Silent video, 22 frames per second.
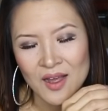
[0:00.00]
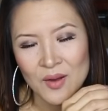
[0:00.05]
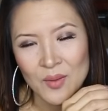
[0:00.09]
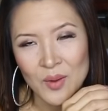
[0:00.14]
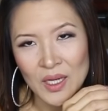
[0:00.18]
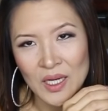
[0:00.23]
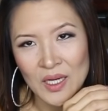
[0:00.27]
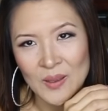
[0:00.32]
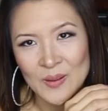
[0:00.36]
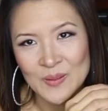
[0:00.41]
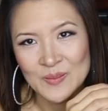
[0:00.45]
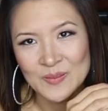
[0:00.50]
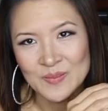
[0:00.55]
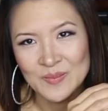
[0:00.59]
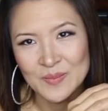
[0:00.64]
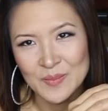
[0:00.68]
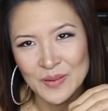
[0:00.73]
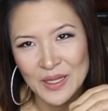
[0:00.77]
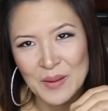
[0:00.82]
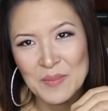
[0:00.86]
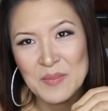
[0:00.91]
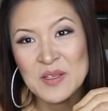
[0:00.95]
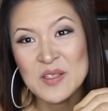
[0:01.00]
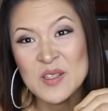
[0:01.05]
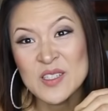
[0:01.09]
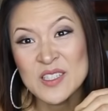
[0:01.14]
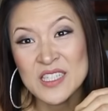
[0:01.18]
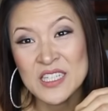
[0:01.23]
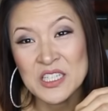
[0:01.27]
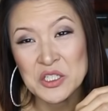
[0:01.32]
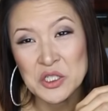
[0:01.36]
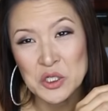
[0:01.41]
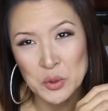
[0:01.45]
Well, let me just
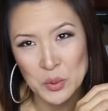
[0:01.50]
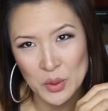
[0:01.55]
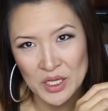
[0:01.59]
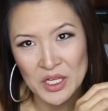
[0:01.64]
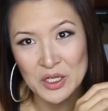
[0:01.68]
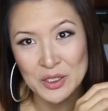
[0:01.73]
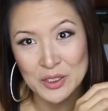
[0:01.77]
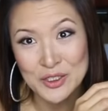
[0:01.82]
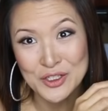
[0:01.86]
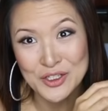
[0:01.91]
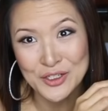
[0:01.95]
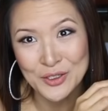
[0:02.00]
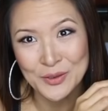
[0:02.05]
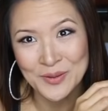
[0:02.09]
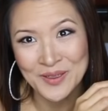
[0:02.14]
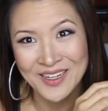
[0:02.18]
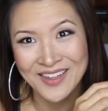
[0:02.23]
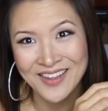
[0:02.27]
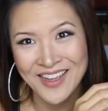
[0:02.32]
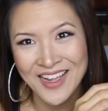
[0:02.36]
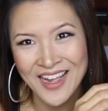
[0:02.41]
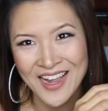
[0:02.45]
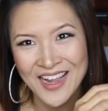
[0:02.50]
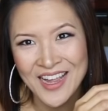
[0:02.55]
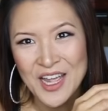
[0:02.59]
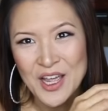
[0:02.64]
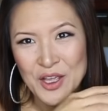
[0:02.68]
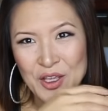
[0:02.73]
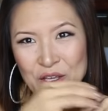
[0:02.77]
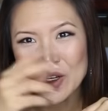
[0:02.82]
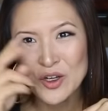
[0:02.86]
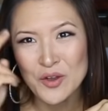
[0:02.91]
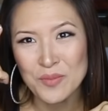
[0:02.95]
teach you what you could do, okay?
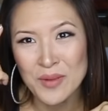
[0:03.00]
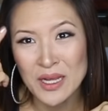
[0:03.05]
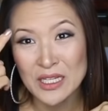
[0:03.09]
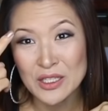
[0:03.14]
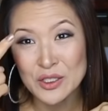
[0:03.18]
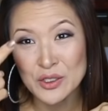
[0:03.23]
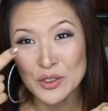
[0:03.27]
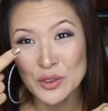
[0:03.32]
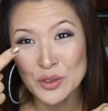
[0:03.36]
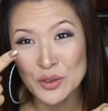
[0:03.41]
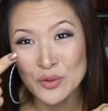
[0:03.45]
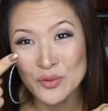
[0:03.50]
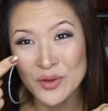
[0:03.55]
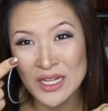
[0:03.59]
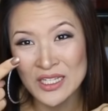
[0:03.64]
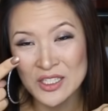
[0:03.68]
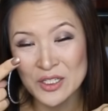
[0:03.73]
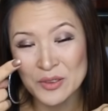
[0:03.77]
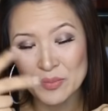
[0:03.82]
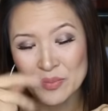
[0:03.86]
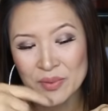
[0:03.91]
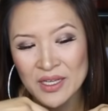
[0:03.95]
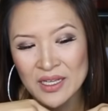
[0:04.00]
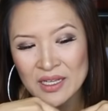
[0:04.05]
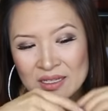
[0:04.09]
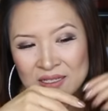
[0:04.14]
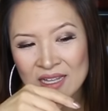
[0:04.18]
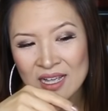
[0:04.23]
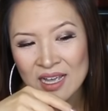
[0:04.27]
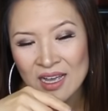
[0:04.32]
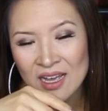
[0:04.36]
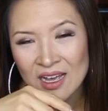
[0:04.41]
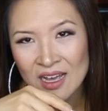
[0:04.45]
You could make two
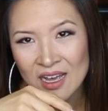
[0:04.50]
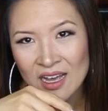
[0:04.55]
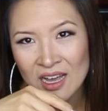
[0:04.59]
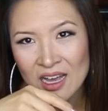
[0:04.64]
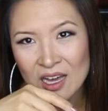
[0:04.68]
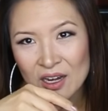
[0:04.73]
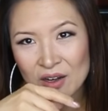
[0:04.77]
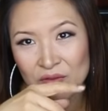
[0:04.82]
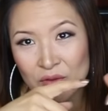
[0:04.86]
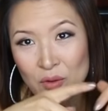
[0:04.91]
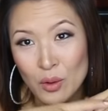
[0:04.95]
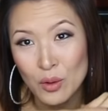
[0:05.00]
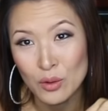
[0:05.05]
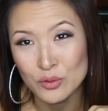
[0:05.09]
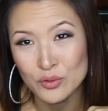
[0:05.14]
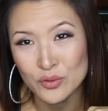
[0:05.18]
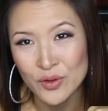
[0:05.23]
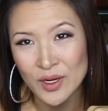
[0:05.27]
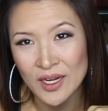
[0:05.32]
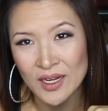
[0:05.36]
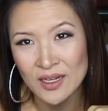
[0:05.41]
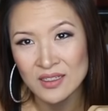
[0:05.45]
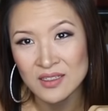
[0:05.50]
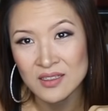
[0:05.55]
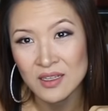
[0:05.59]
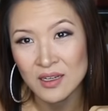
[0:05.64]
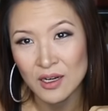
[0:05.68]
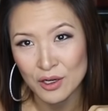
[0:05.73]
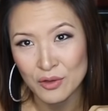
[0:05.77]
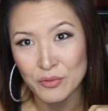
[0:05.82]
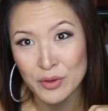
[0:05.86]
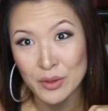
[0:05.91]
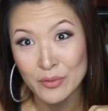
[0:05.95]
recipes out of old rice.
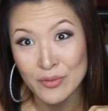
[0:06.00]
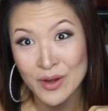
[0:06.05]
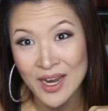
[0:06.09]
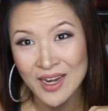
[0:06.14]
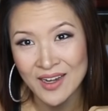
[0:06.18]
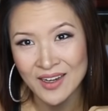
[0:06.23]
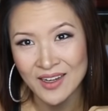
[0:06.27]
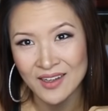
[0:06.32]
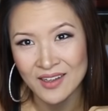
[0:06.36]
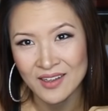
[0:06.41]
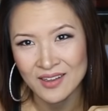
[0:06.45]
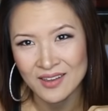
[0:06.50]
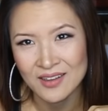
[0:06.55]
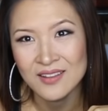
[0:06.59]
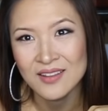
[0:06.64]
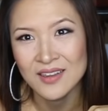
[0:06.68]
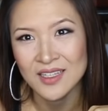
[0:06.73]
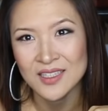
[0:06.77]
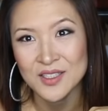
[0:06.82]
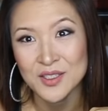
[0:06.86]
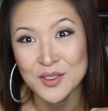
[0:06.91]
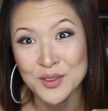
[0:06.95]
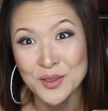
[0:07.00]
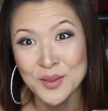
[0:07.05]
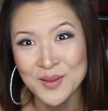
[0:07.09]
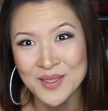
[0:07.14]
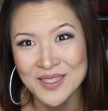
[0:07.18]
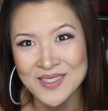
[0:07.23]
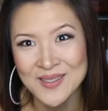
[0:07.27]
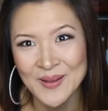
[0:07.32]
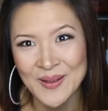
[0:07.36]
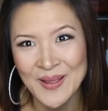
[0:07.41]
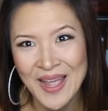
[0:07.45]
Are you ready? Let's do
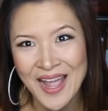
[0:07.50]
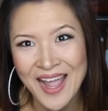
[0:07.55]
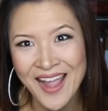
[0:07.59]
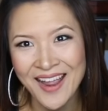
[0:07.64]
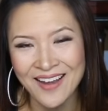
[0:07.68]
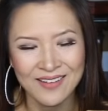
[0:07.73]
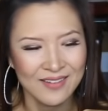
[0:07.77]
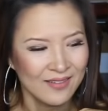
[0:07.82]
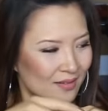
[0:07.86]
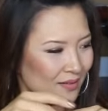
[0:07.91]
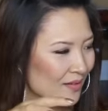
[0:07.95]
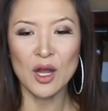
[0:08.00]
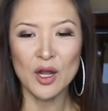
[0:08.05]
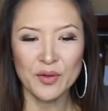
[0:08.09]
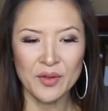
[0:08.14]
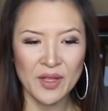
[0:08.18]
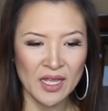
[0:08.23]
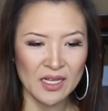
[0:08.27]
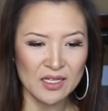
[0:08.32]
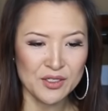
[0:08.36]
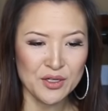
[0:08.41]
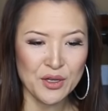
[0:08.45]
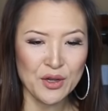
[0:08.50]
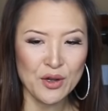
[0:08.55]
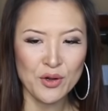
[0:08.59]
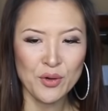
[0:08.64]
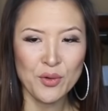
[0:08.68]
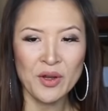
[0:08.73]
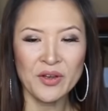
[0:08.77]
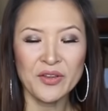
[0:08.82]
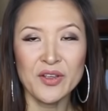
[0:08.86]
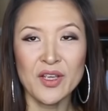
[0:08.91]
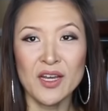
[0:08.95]
this again. Okay, so you're
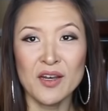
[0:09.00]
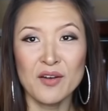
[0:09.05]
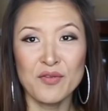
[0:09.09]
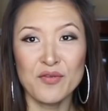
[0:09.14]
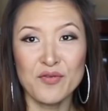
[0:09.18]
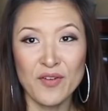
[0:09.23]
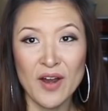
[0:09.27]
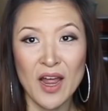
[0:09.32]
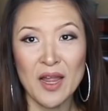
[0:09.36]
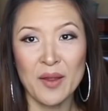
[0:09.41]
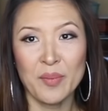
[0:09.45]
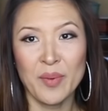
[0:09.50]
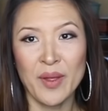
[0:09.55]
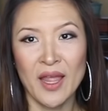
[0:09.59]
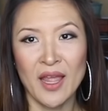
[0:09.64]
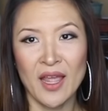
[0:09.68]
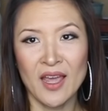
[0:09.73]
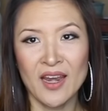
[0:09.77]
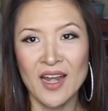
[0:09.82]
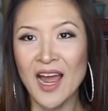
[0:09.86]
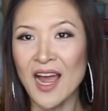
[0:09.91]
going to get a fry pan.